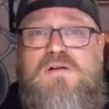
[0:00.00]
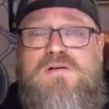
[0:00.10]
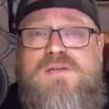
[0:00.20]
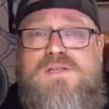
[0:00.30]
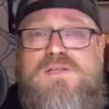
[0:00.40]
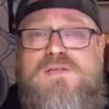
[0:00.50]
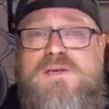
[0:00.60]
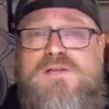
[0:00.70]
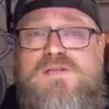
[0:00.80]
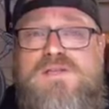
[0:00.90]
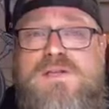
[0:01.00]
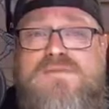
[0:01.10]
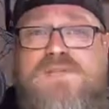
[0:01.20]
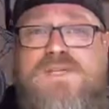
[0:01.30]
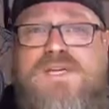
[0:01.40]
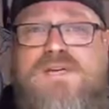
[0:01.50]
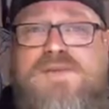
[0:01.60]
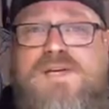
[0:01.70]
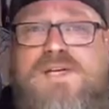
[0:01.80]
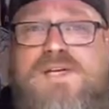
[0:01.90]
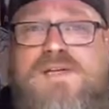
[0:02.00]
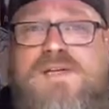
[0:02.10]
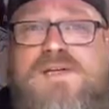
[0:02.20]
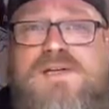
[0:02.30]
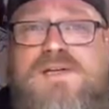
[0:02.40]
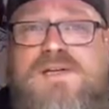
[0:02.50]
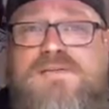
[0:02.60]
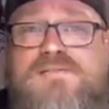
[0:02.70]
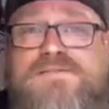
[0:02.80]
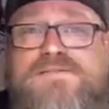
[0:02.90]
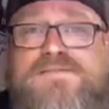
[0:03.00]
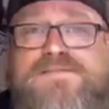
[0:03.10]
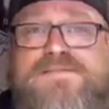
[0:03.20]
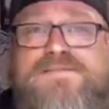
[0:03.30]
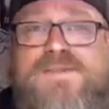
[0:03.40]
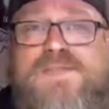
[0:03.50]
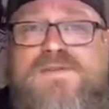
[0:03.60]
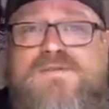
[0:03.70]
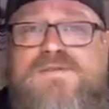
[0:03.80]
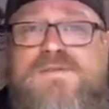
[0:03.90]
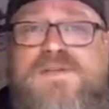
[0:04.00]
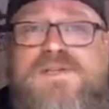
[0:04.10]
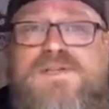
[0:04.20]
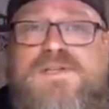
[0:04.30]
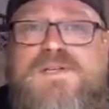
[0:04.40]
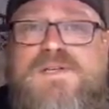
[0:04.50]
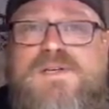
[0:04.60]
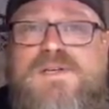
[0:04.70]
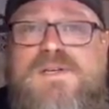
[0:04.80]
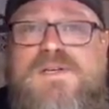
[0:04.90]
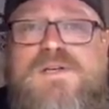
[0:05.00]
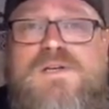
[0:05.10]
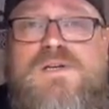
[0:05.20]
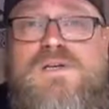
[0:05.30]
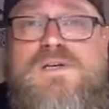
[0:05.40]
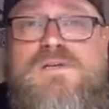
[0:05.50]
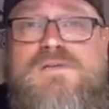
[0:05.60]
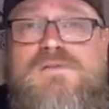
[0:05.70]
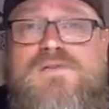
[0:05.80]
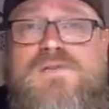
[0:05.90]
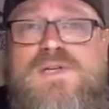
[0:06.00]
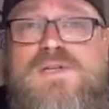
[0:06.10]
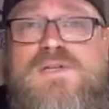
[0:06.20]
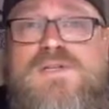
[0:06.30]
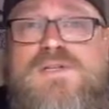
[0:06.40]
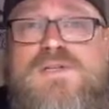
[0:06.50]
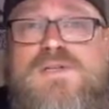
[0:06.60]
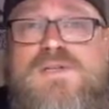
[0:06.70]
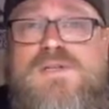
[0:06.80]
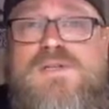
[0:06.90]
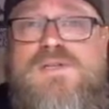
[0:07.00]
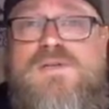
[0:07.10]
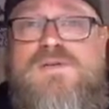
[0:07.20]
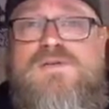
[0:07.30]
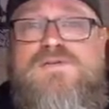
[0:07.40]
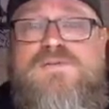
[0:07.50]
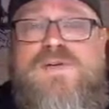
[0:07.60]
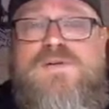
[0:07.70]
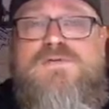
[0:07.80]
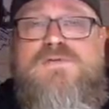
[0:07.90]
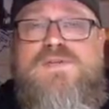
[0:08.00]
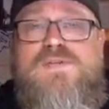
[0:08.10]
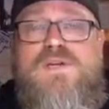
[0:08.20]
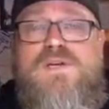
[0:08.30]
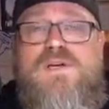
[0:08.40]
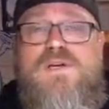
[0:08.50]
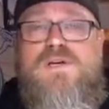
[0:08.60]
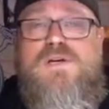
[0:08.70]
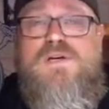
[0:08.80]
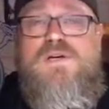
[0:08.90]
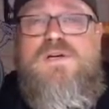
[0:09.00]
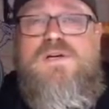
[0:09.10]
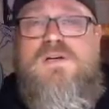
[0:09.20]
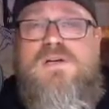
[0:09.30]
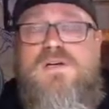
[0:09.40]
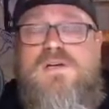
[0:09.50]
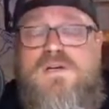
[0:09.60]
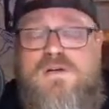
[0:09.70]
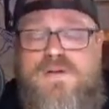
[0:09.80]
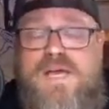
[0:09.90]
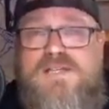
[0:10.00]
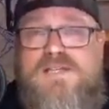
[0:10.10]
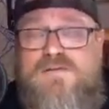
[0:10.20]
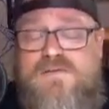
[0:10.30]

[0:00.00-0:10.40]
At least 2017 mainly, I think. Stunfisk. Some trainers. Ultra Ball, Reverse Hollow. Yeah, still a